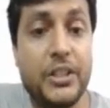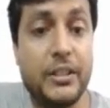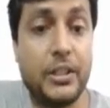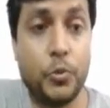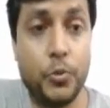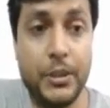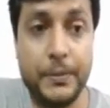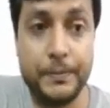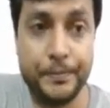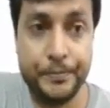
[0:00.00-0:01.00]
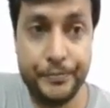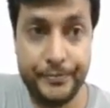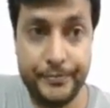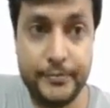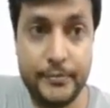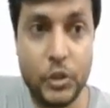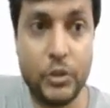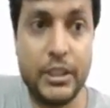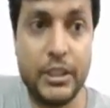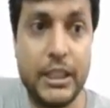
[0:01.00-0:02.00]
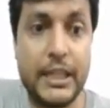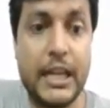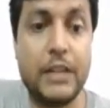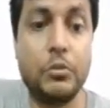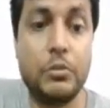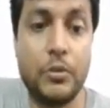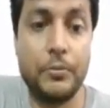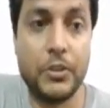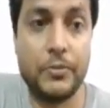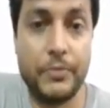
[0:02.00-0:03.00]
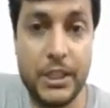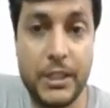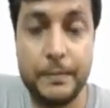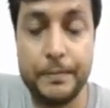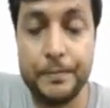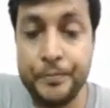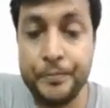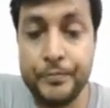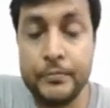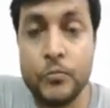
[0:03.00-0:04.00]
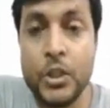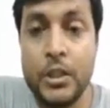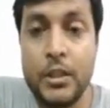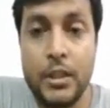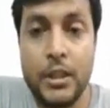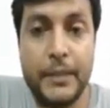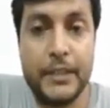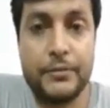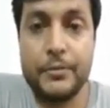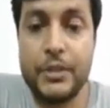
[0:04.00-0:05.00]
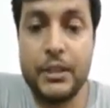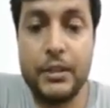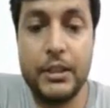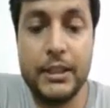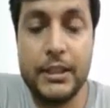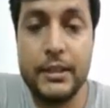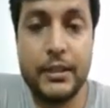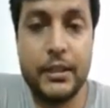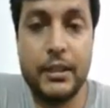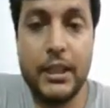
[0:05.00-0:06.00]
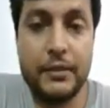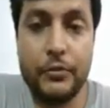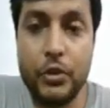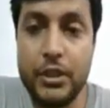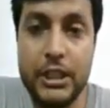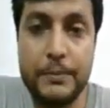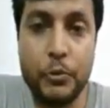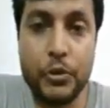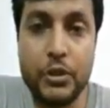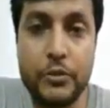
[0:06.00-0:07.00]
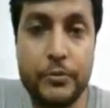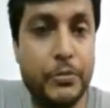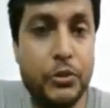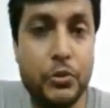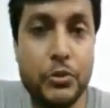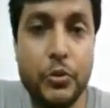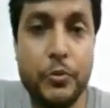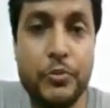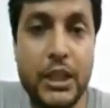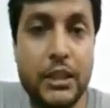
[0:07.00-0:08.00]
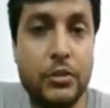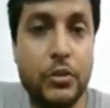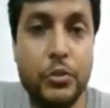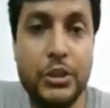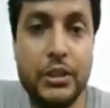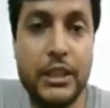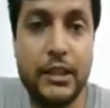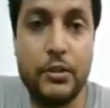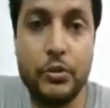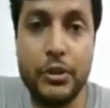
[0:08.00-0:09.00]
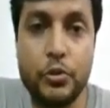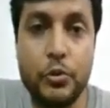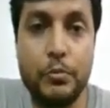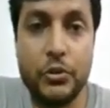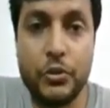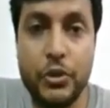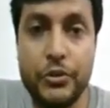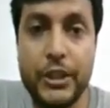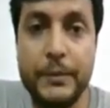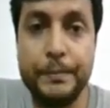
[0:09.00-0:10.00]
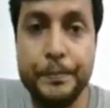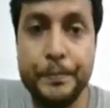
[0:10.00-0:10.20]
is stored, or these are granules of phosphate. Apart from this, see, I have already spoken of mesosomes, and you know it is analogous to mitochondria.